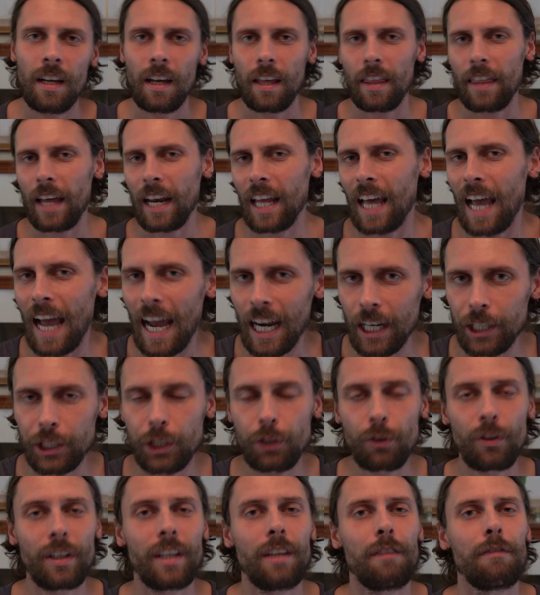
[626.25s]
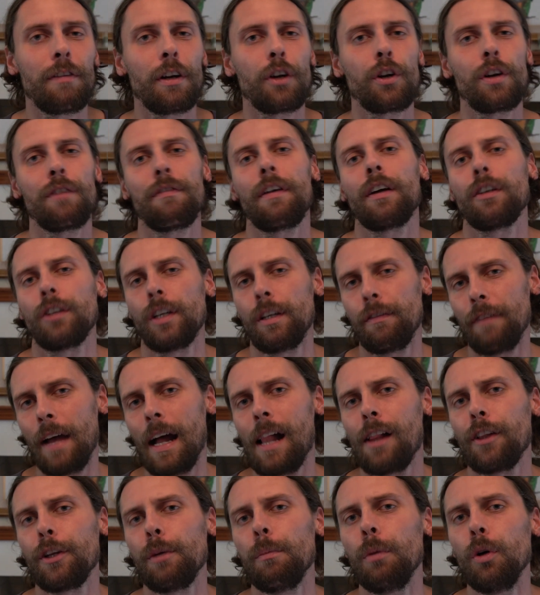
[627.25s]
that are actually very, very
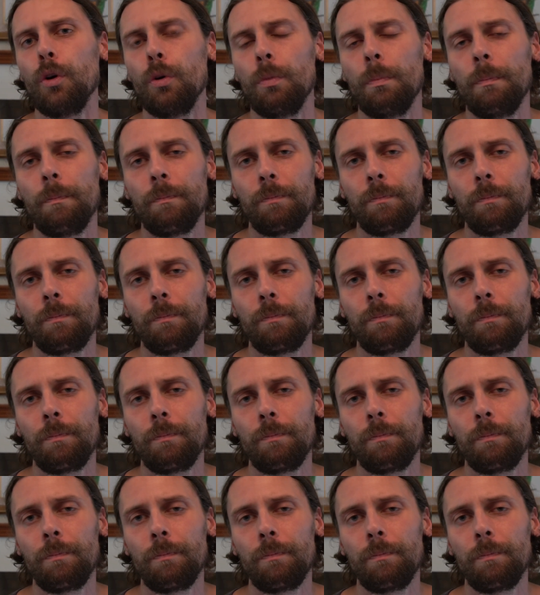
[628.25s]
valuable.